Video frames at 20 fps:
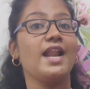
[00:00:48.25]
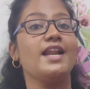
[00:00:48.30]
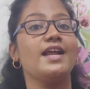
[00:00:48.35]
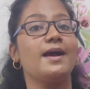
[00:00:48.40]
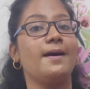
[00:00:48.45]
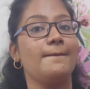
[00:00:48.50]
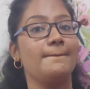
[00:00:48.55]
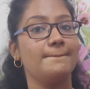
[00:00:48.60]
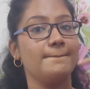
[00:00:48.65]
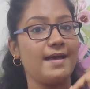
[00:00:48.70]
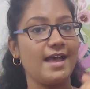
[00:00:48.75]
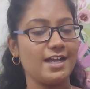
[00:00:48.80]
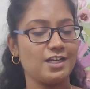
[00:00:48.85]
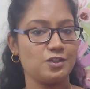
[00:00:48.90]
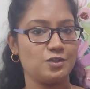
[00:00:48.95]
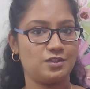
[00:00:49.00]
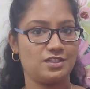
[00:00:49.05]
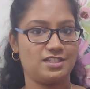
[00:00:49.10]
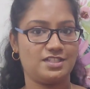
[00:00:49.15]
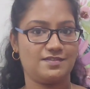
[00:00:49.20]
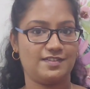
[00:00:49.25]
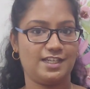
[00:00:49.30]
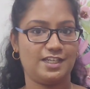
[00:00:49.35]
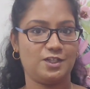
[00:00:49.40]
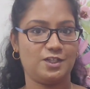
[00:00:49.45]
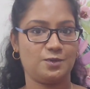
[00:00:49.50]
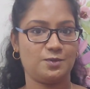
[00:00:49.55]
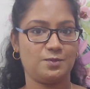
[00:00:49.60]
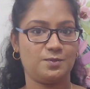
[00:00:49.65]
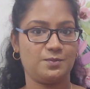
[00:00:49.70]
and come back to this
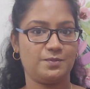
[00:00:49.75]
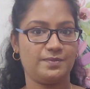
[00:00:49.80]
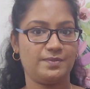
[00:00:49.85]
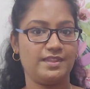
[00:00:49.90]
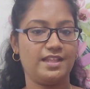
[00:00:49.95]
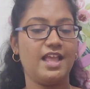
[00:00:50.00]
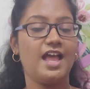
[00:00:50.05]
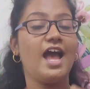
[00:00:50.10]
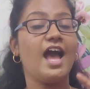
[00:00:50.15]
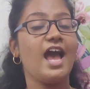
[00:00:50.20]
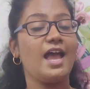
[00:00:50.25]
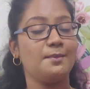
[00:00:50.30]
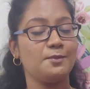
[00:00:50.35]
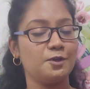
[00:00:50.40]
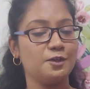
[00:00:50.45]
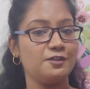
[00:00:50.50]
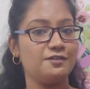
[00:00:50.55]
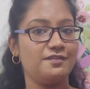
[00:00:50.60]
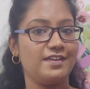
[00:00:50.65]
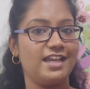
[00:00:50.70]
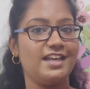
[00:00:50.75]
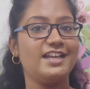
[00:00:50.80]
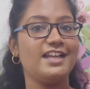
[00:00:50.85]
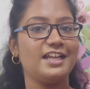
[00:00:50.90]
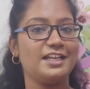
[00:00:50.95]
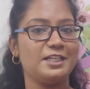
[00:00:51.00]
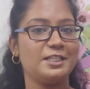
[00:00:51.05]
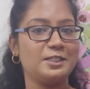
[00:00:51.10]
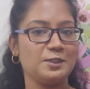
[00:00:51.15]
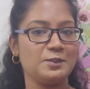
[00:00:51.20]
video. I'm going to wait
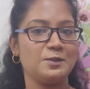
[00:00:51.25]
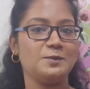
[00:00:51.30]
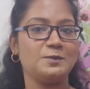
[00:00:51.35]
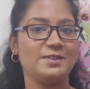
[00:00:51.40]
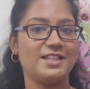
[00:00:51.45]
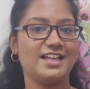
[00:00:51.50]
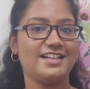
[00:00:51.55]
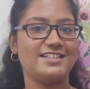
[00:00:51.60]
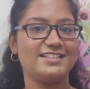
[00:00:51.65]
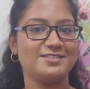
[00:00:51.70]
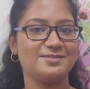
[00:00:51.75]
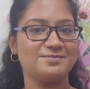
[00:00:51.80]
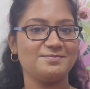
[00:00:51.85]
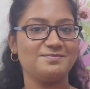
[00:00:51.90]
until you do that.